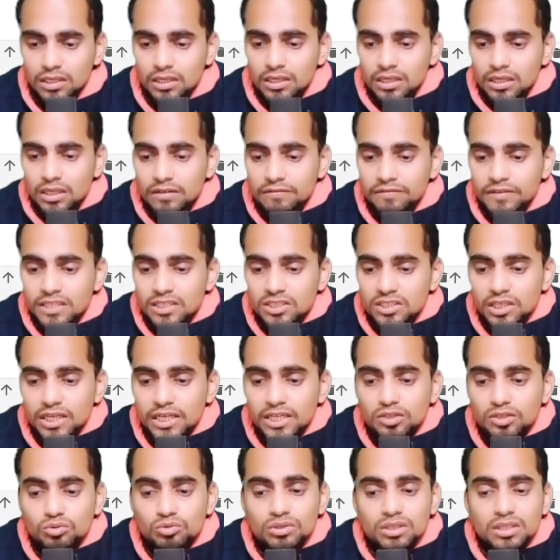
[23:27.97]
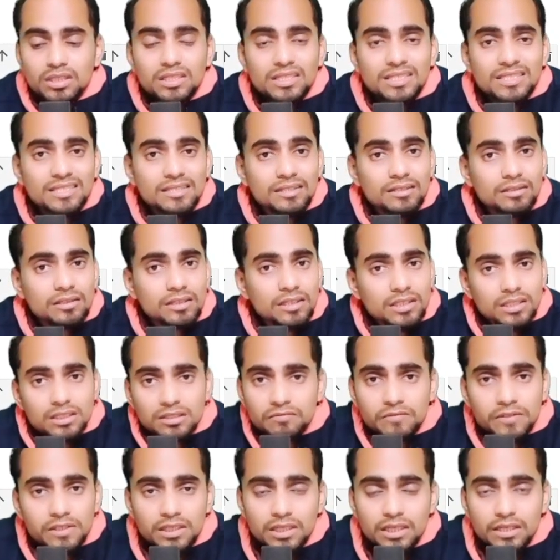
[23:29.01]
If I try to run it, it
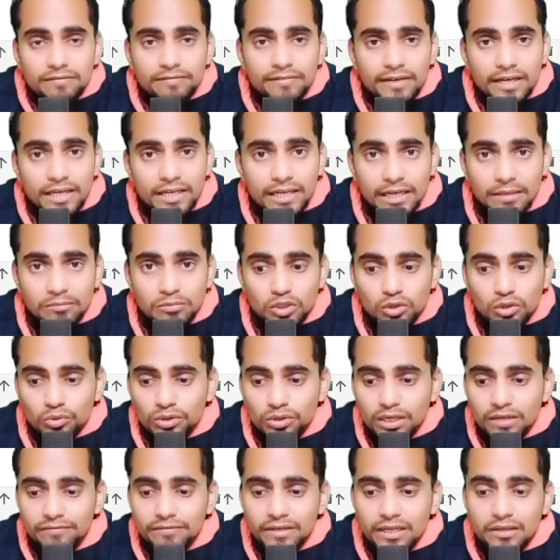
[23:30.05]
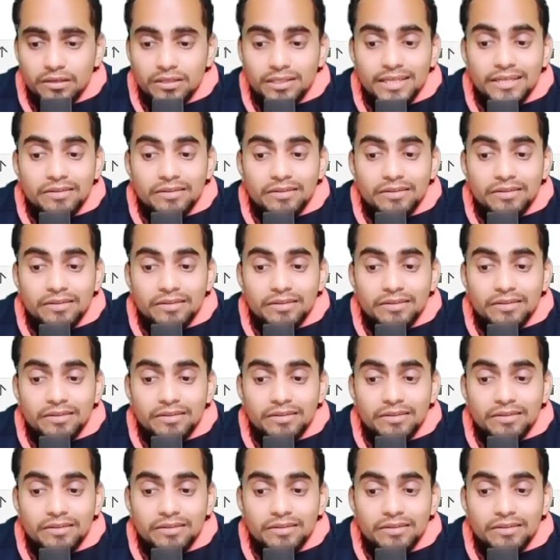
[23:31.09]
is working fine, absolutely fine.